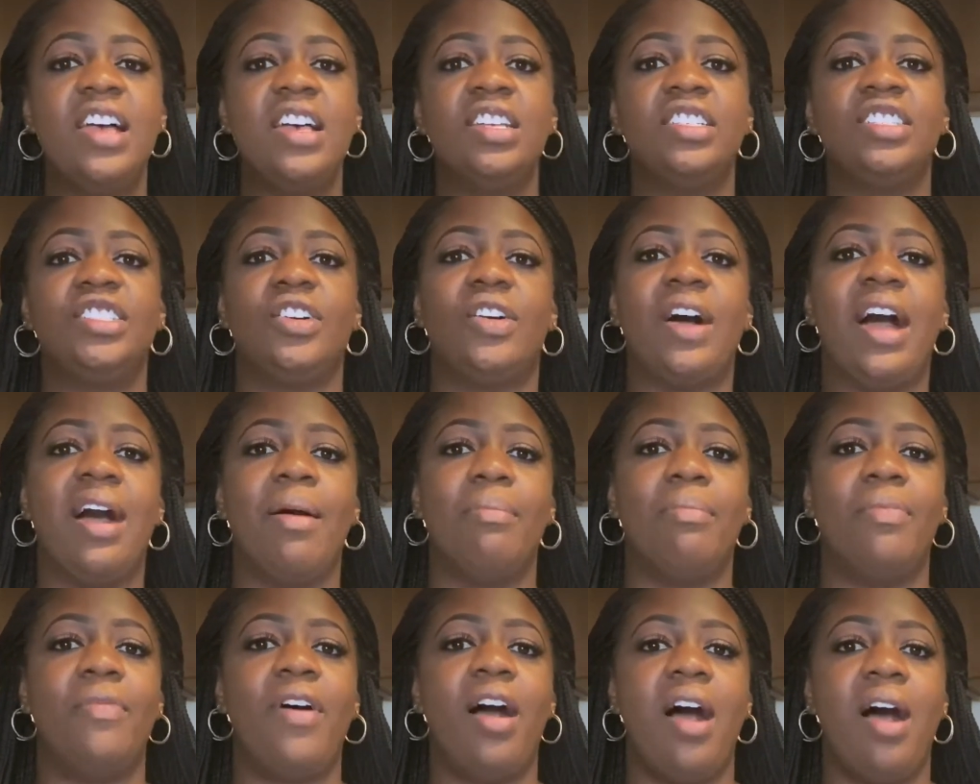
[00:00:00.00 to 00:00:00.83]
So
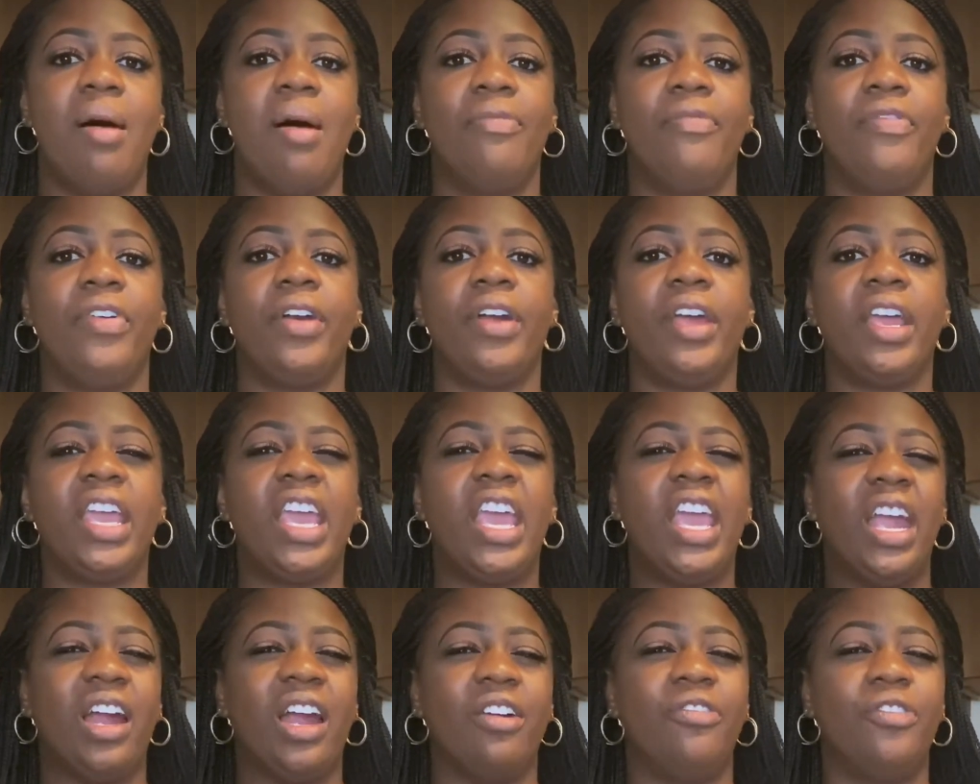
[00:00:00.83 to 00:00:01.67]
I'm very
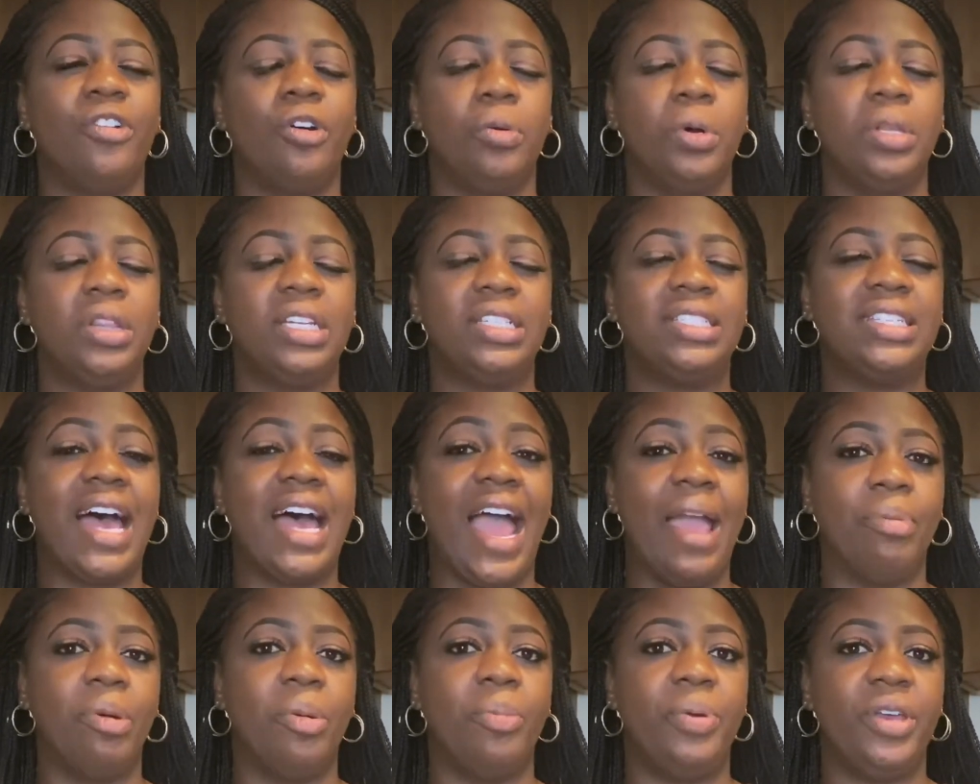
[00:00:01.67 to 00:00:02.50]
careful with the
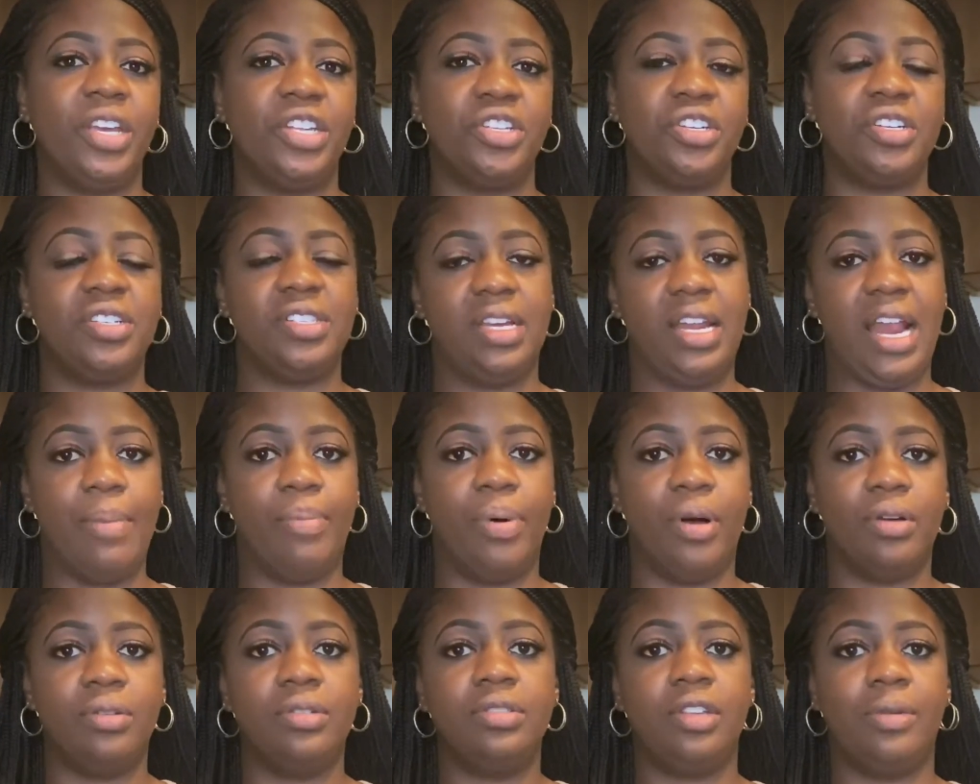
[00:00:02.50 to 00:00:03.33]
type of pictures that I
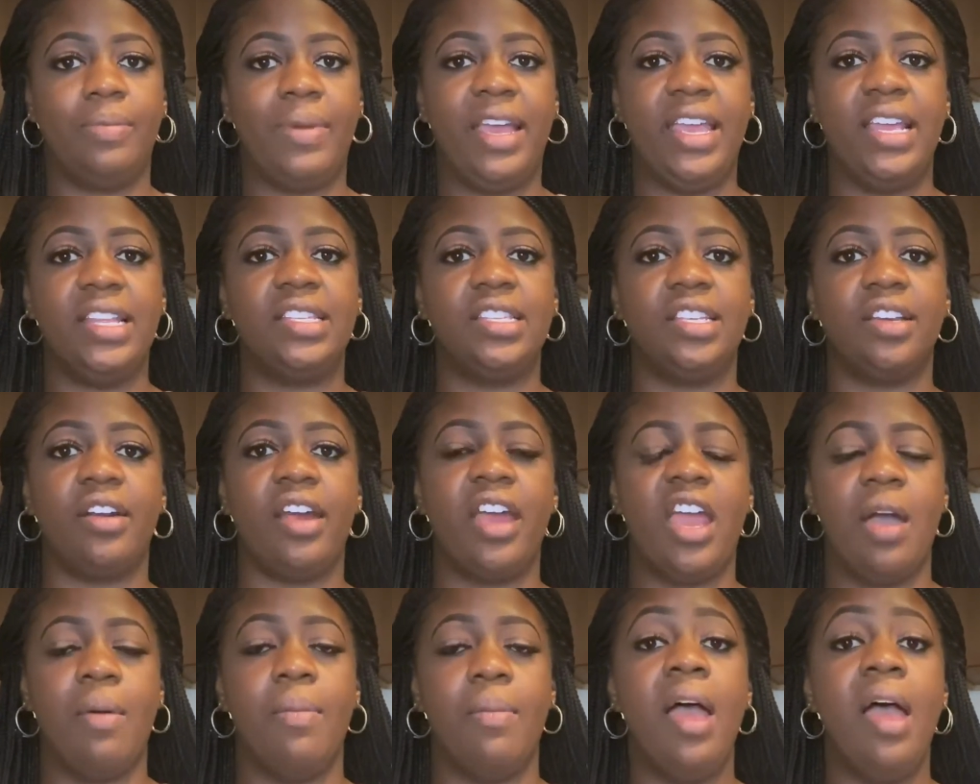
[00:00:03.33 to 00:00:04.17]
post on my
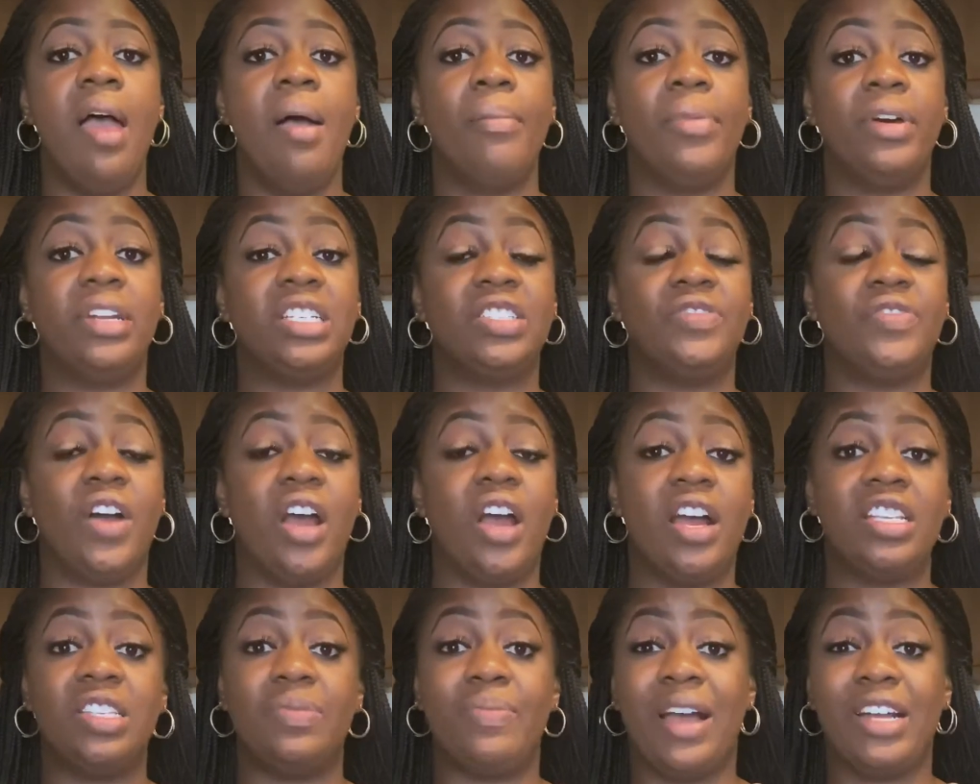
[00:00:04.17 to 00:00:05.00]
Instagram. But as
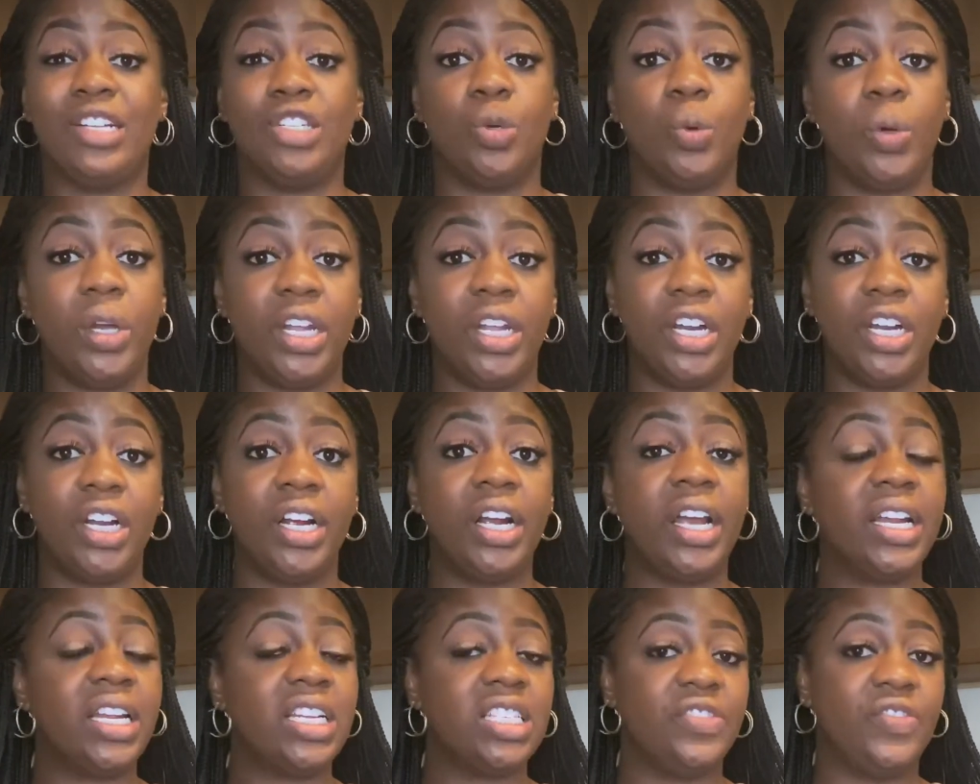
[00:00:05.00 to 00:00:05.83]
far as my Twitter
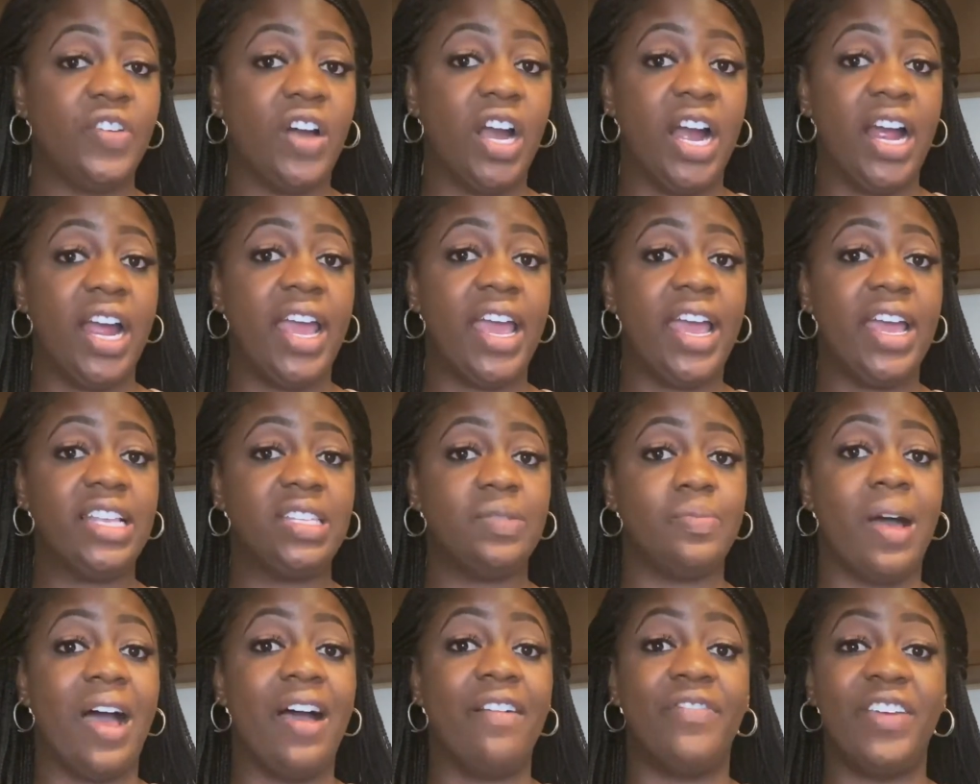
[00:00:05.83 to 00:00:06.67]
and as far
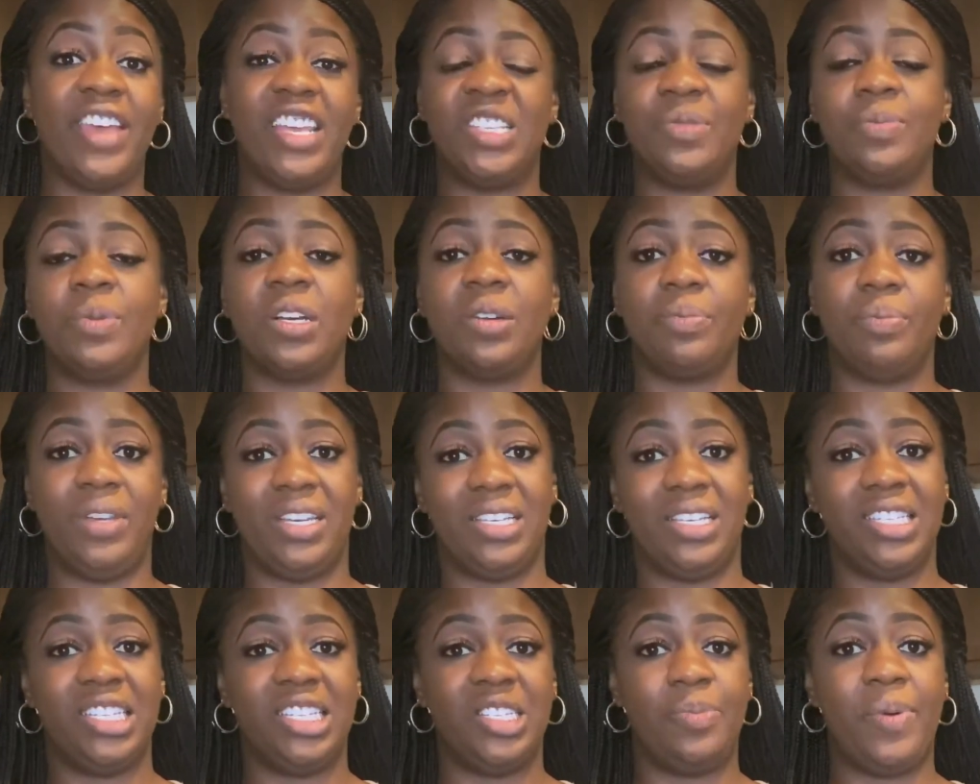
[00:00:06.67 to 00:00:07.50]
as my Facebook
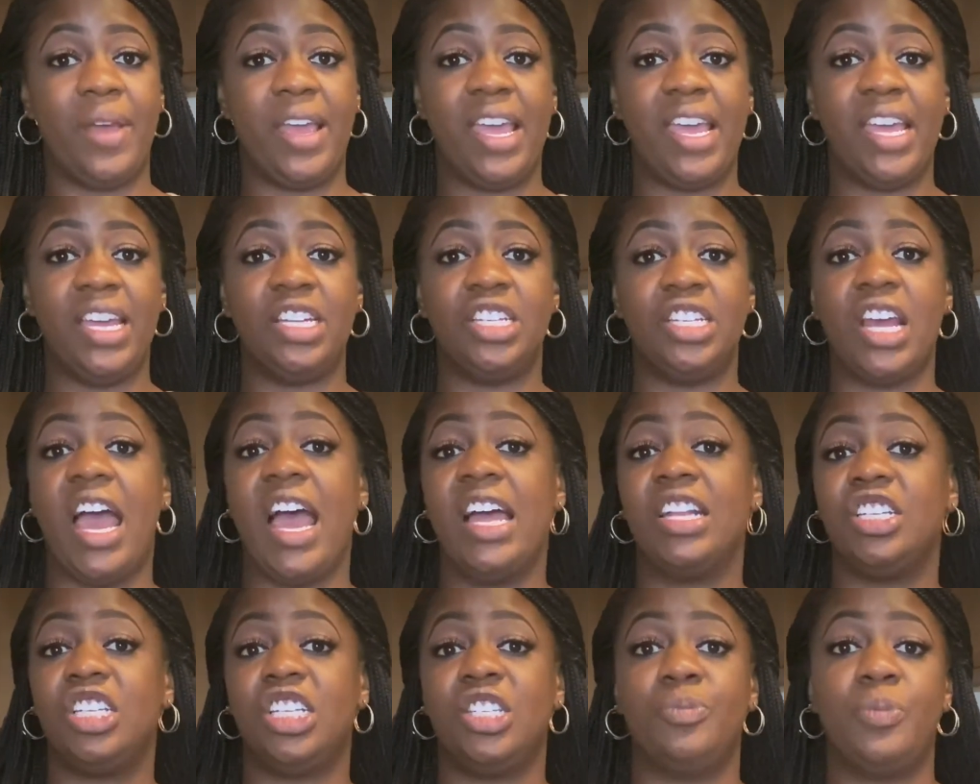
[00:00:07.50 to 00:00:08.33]
business page,
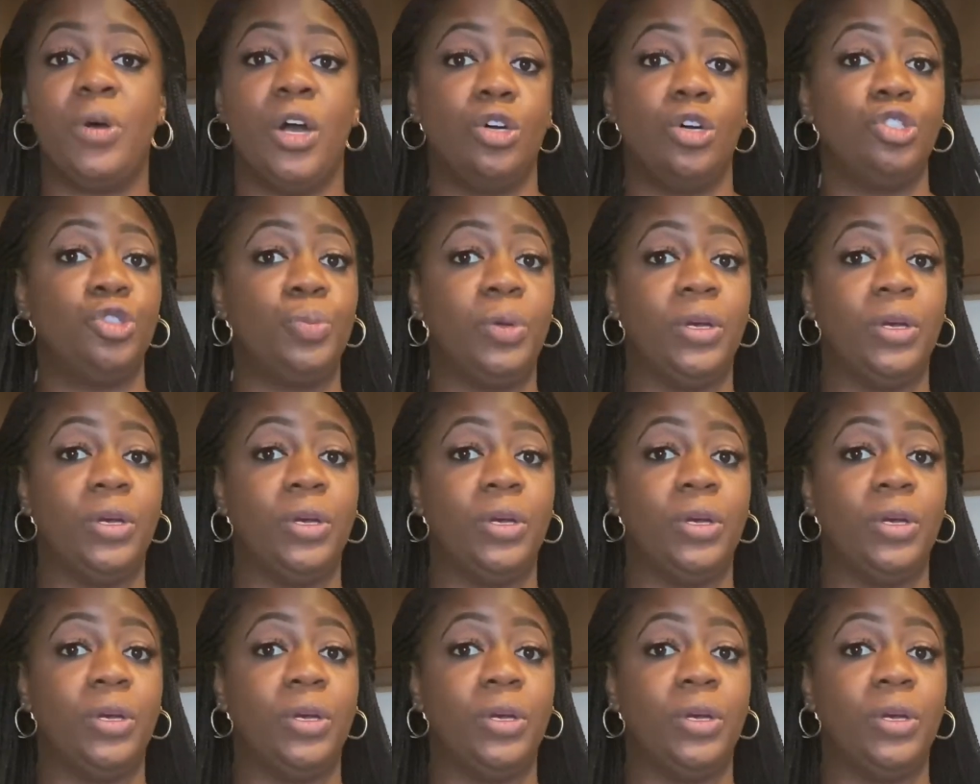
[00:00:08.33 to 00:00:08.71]
I just post.